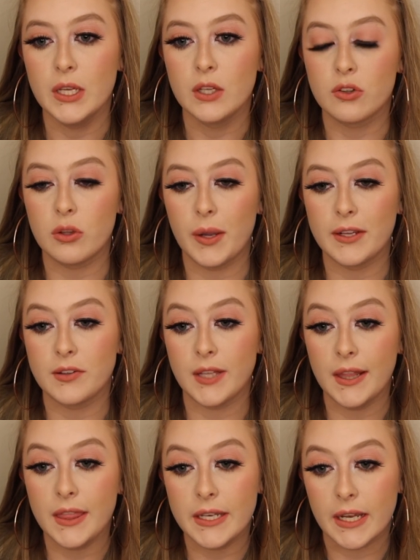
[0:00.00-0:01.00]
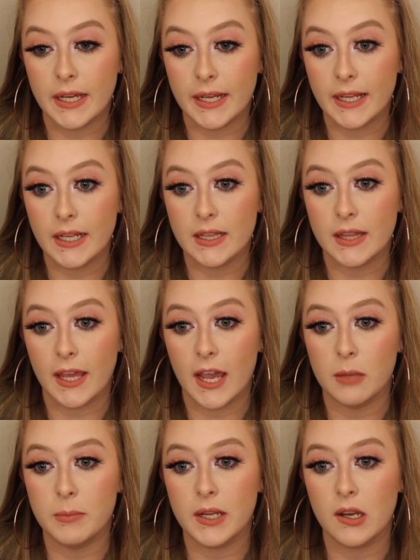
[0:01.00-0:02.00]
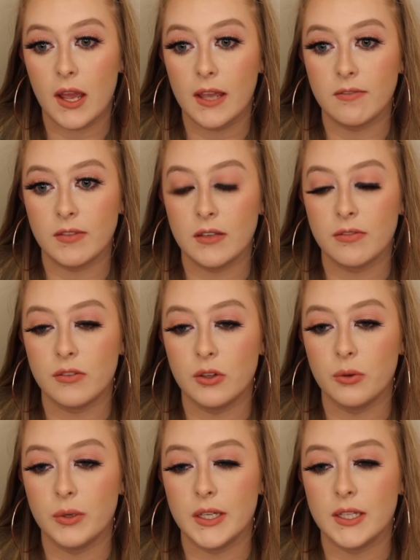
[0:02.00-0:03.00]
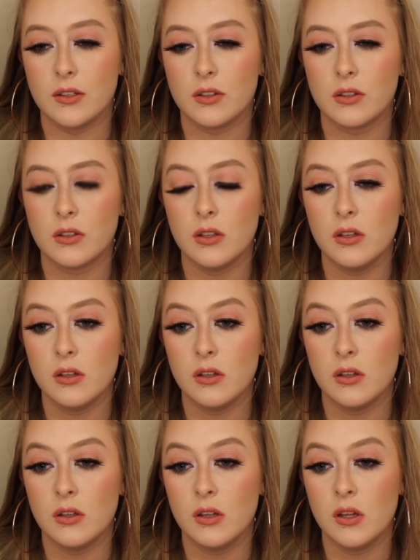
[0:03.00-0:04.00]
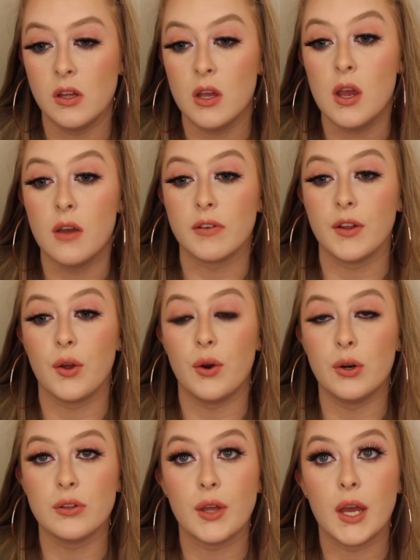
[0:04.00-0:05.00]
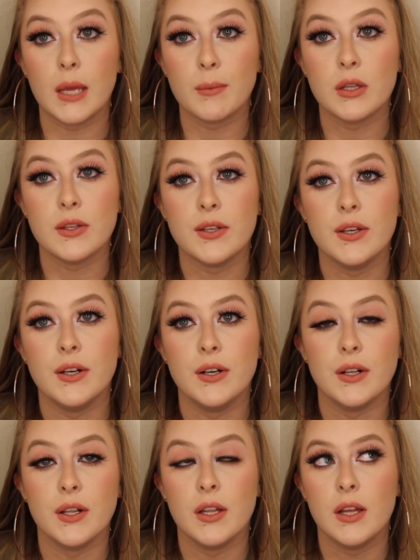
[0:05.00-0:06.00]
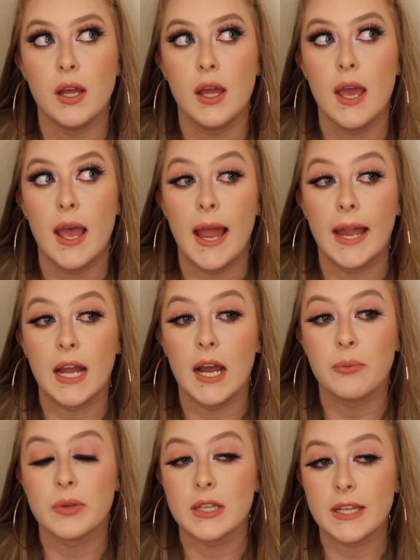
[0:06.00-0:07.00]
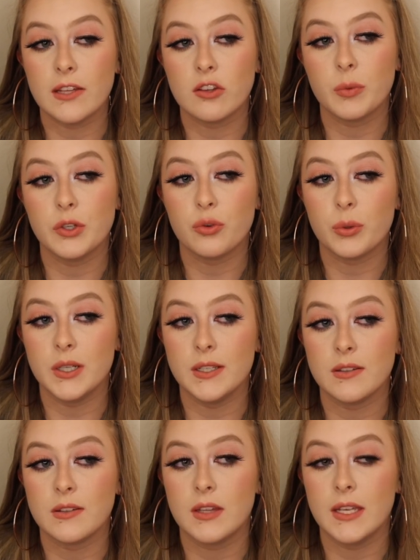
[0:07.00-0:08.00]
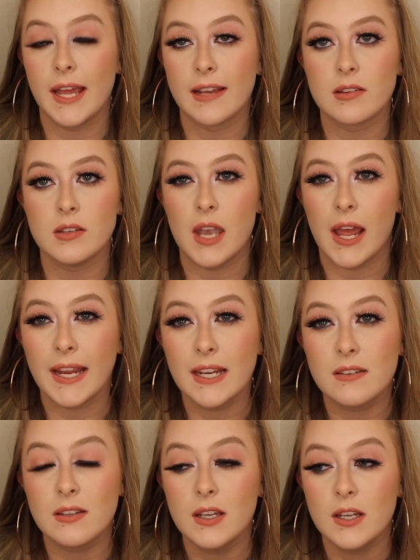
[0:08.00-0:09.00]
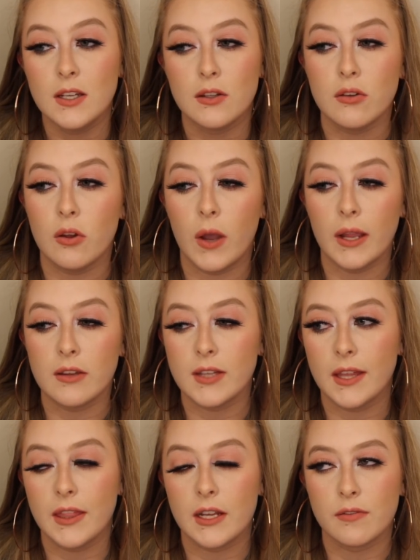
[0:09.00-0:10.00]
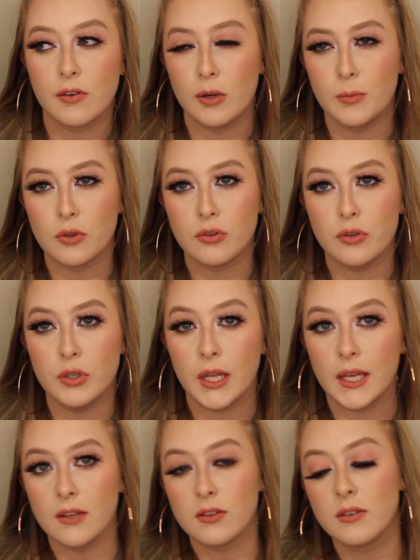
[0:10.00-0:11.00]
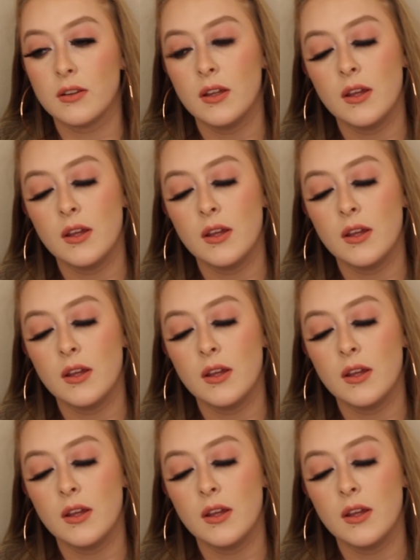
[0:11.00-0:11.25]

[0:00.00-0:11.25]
So I stayed the night. They had me on IV fluids for the whole time until I got released, which was the next night. So I stayed there for almost 2 days.